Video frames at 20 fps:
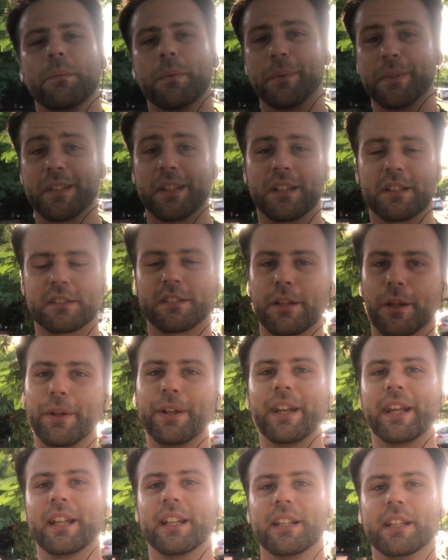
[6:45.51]
Probably going to
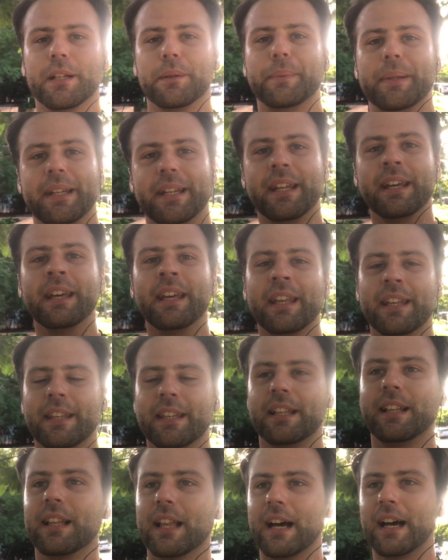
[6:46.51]
slow down a little bit
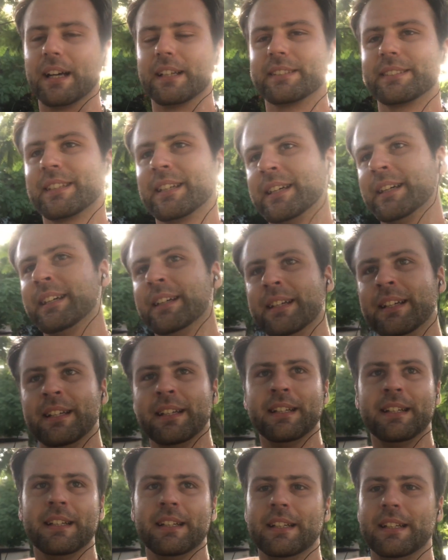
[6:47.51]
in the last
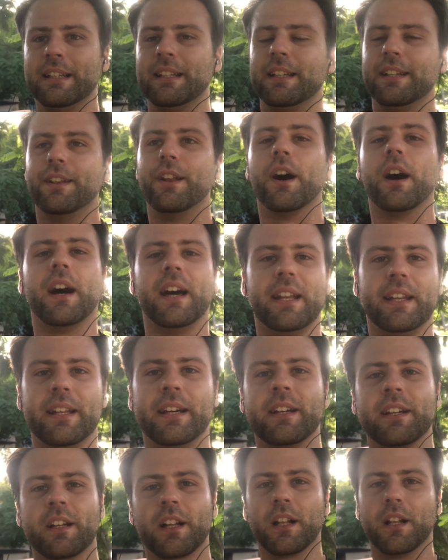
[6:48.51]

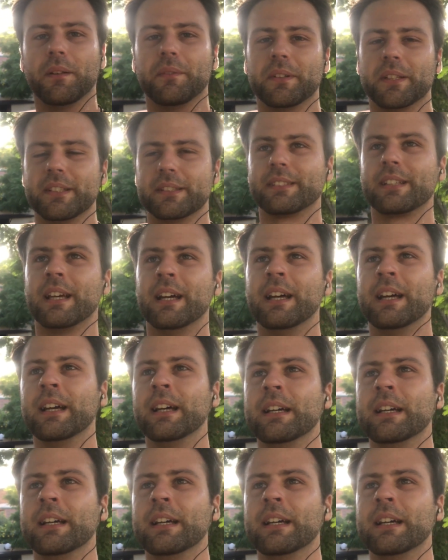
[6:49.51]
9 kilometers.